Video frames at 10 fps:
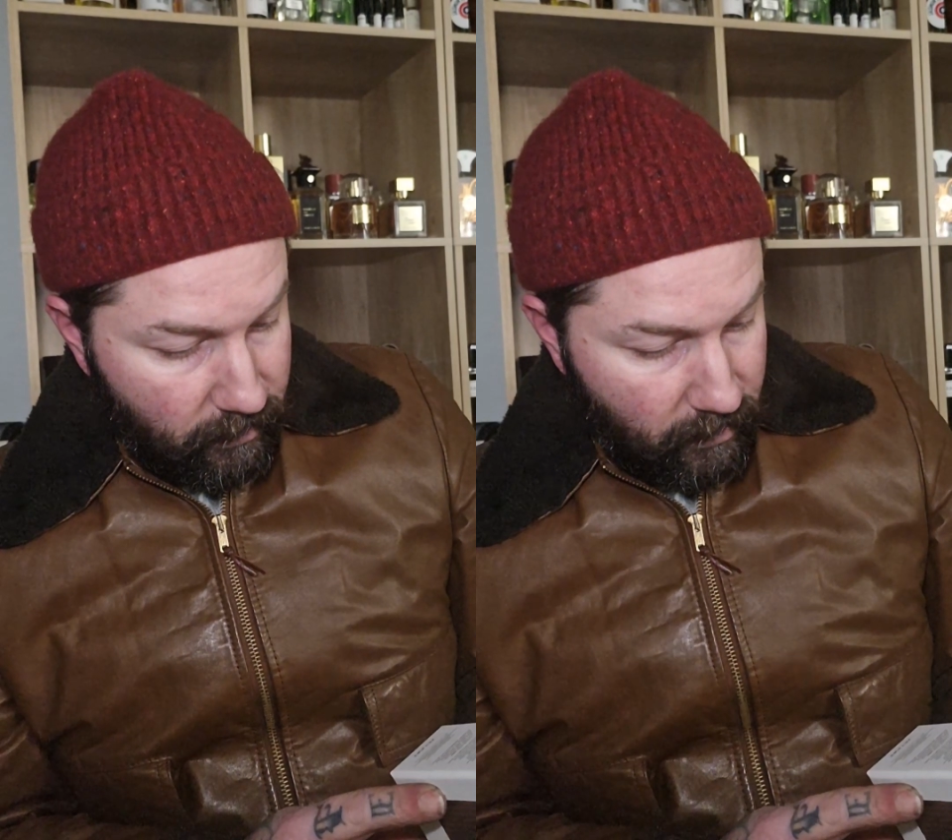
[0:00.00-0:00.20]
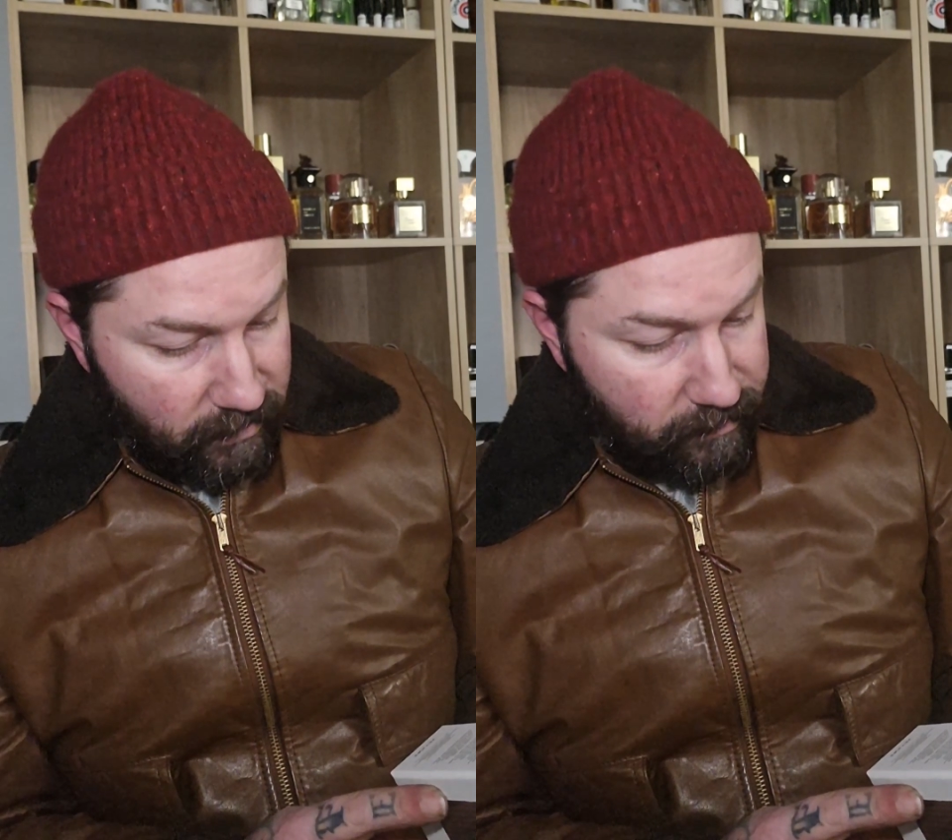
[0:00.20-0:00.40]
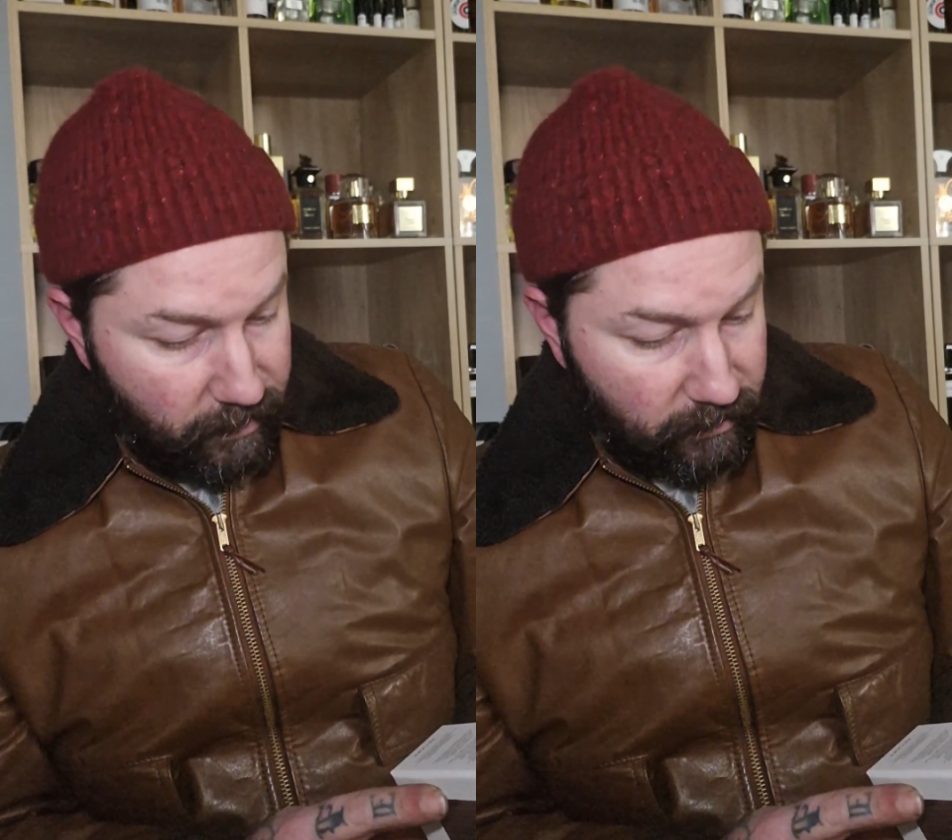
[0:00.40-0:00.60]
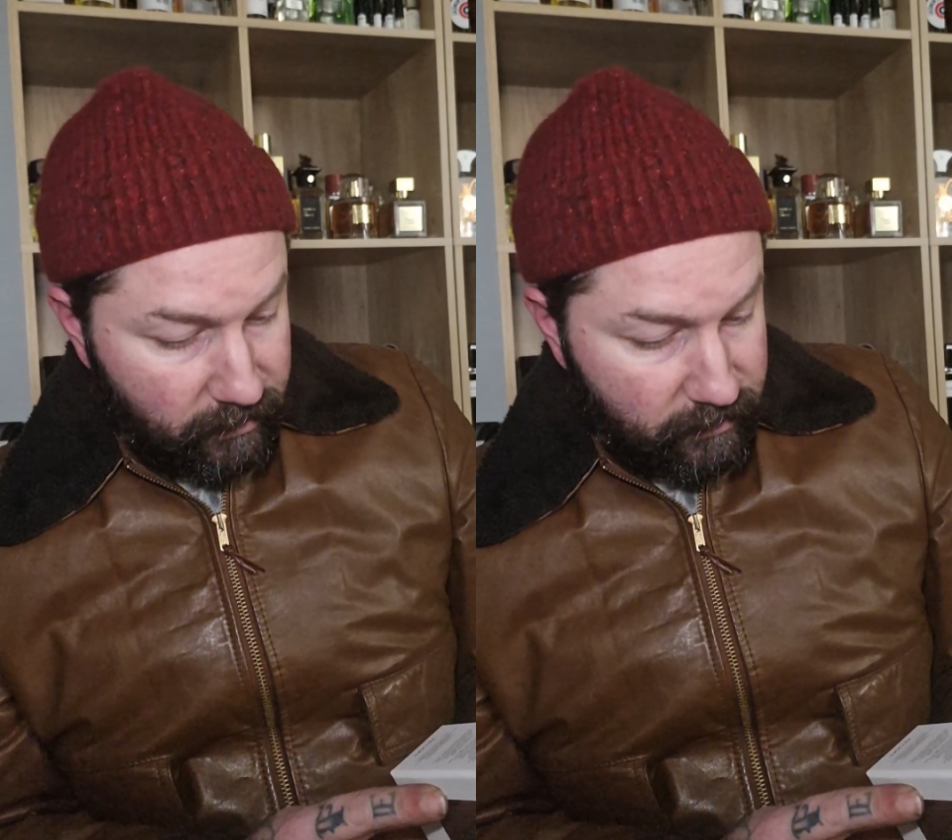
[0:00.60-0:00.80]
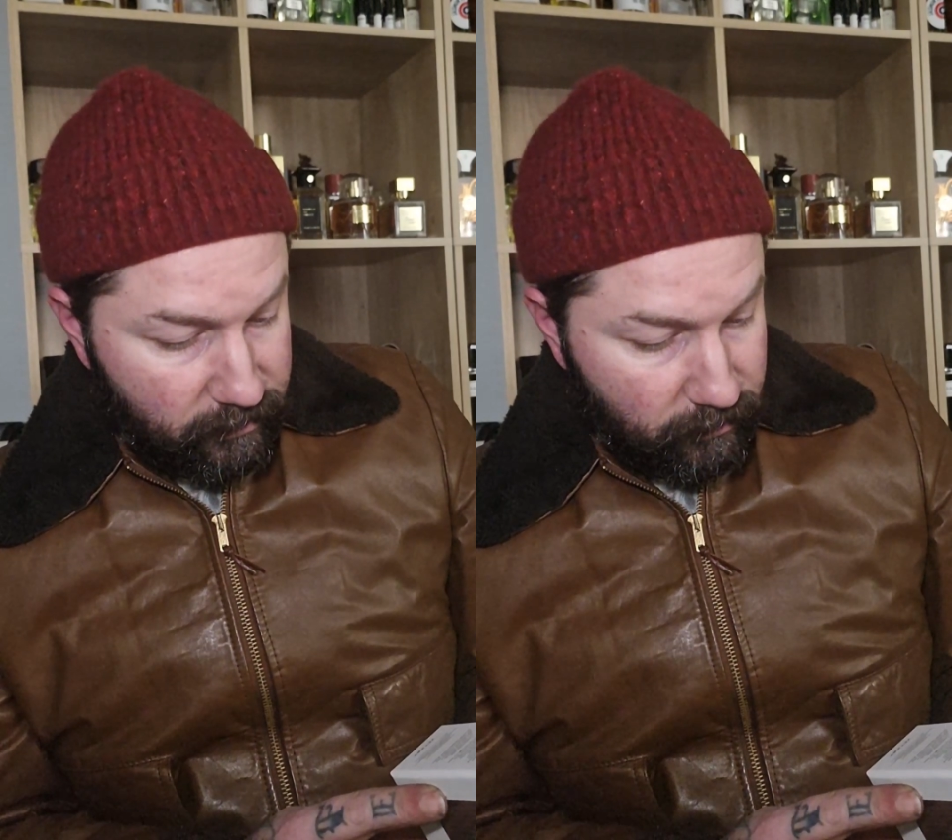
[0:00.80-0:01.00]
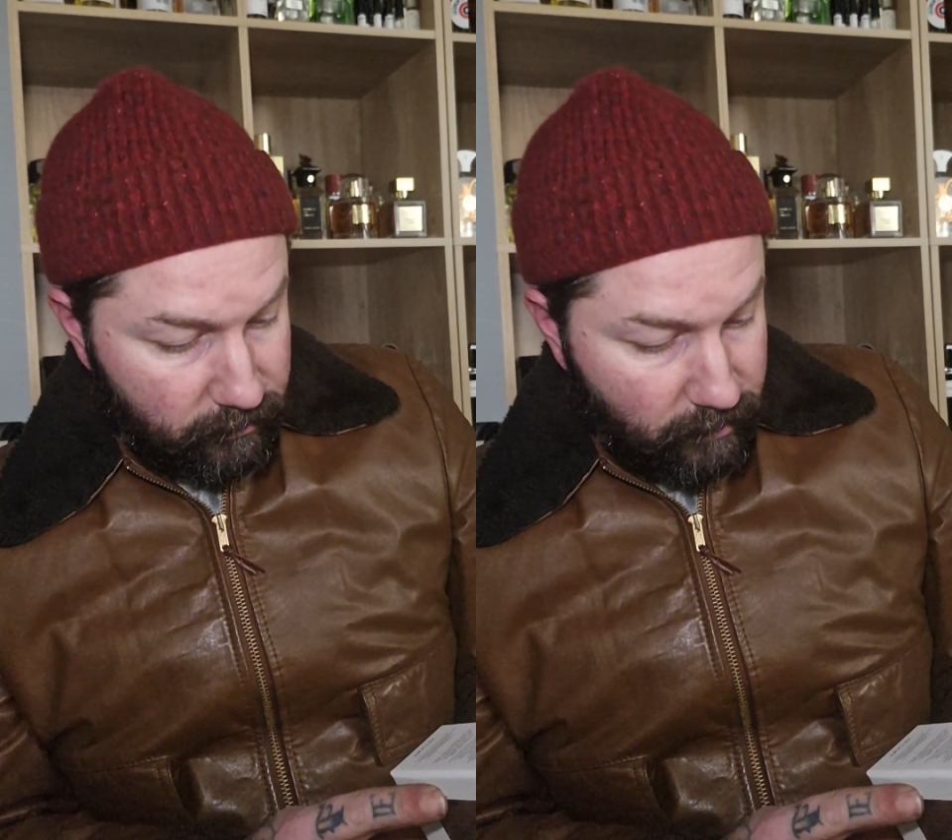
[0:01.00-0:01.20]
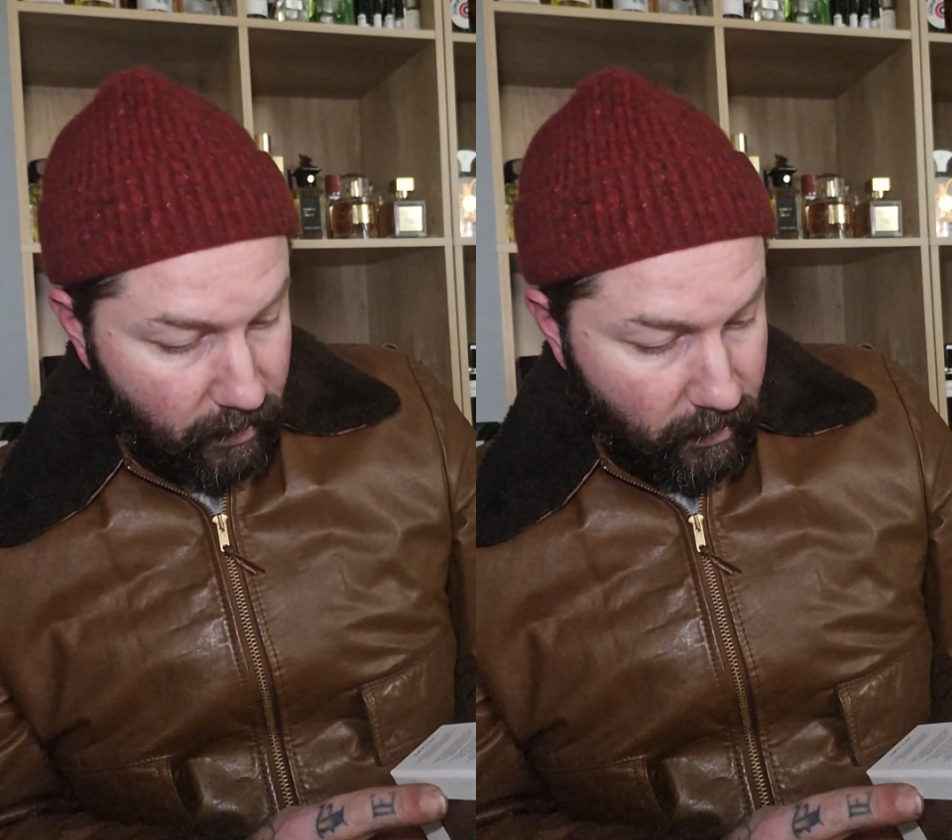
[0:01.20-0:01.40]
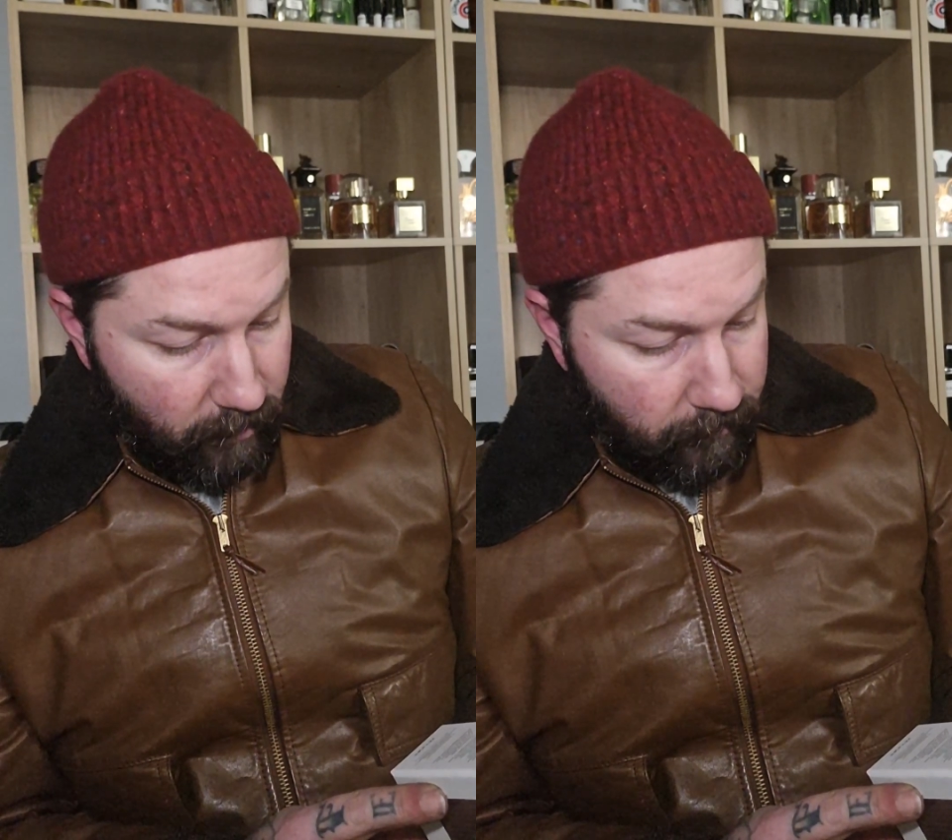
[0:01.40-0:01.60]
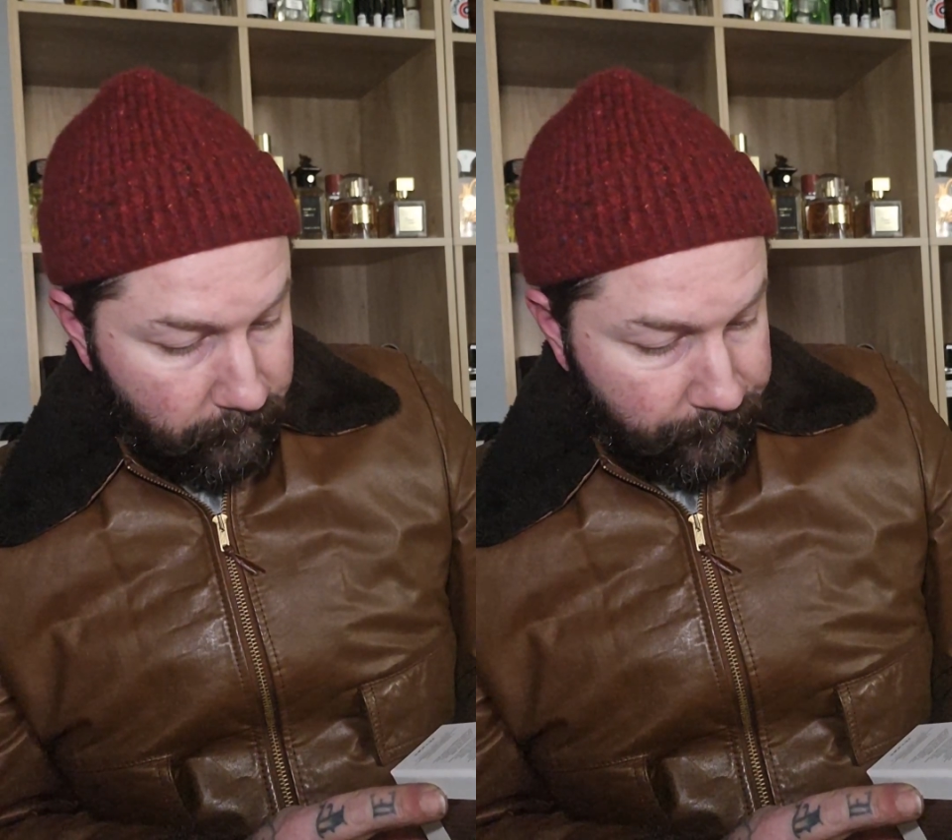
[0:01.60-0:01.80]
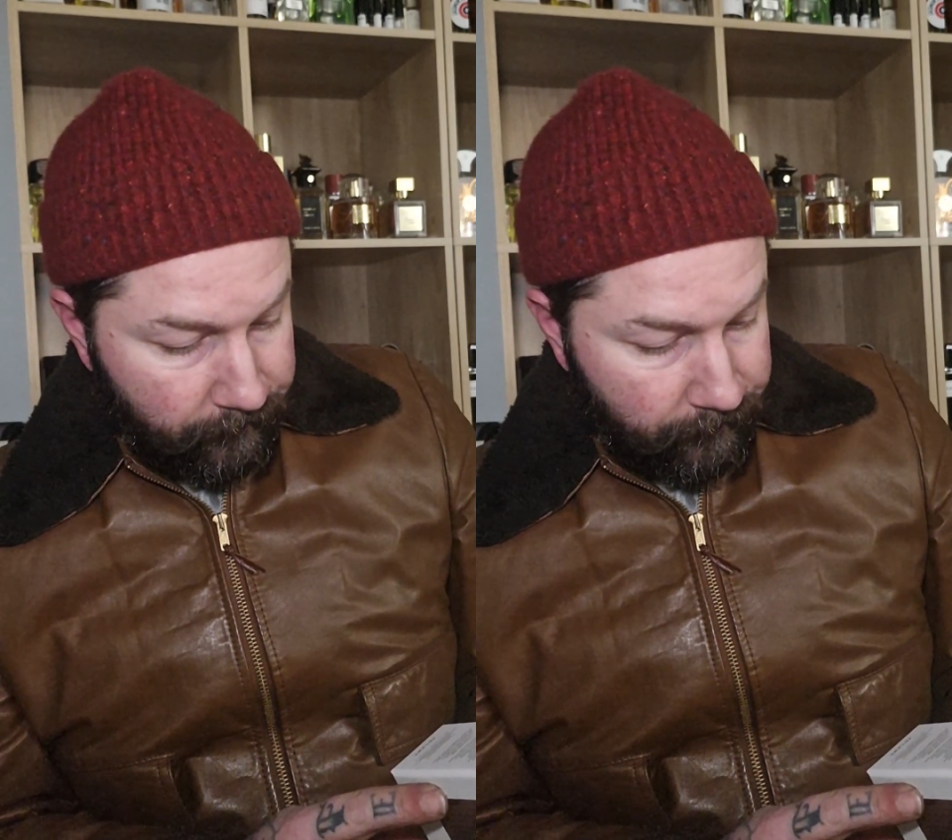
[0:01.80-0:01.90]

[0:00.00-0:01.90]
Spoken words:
has been lost through time.